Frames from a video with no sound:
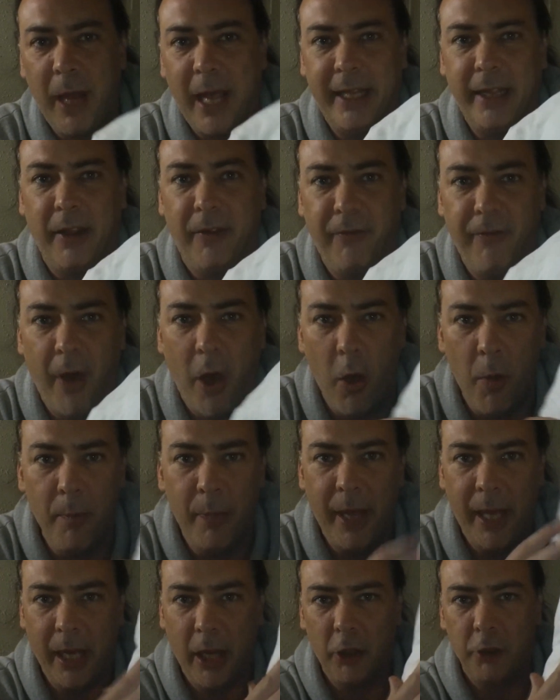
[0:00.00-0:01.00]
like the foam
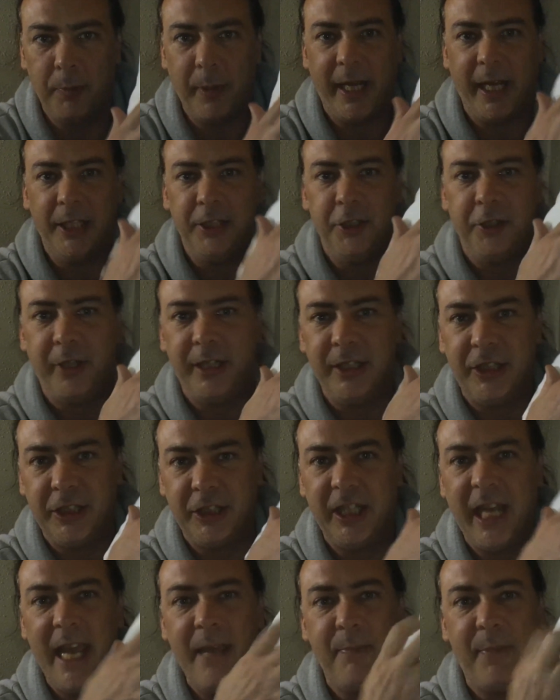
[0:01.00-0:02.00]
pillows because you can
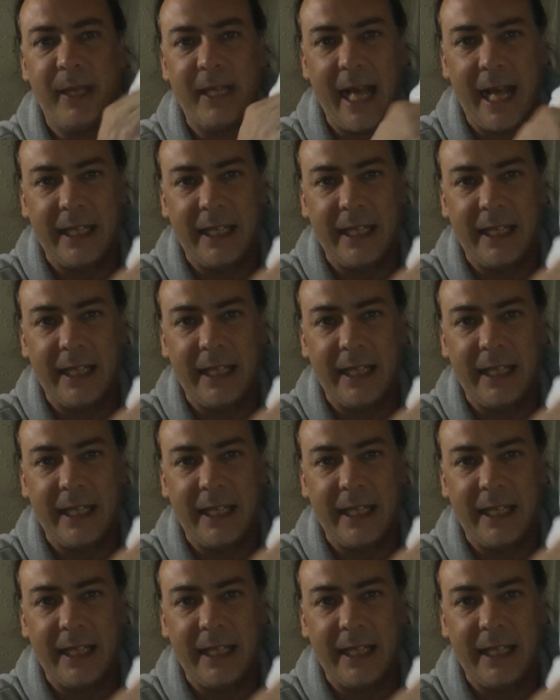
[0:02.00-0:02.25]
shape it.